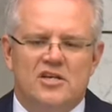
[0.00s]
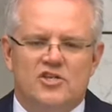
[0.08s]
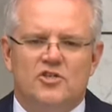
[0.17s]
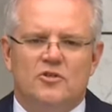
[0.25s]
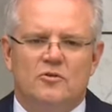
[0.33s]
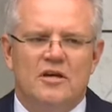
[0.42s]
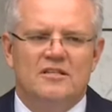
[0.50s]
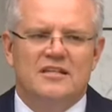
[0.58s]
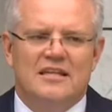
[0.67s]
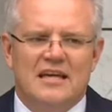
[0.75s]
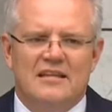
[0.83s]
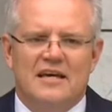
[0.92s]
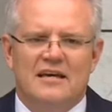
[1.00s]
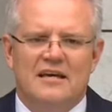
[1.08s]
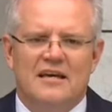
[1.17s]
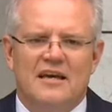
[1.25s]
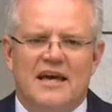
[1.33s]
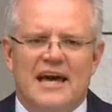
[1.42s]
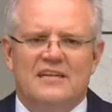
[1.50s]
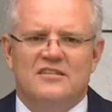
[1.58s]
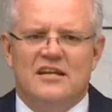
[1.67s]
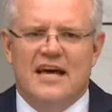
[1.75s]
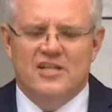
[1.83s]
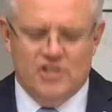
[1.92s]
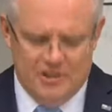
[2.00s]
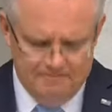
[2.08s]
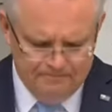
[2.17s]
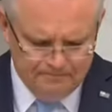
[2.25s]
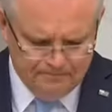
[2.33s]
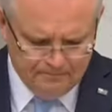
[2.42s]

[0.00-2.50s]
issue together as a nation.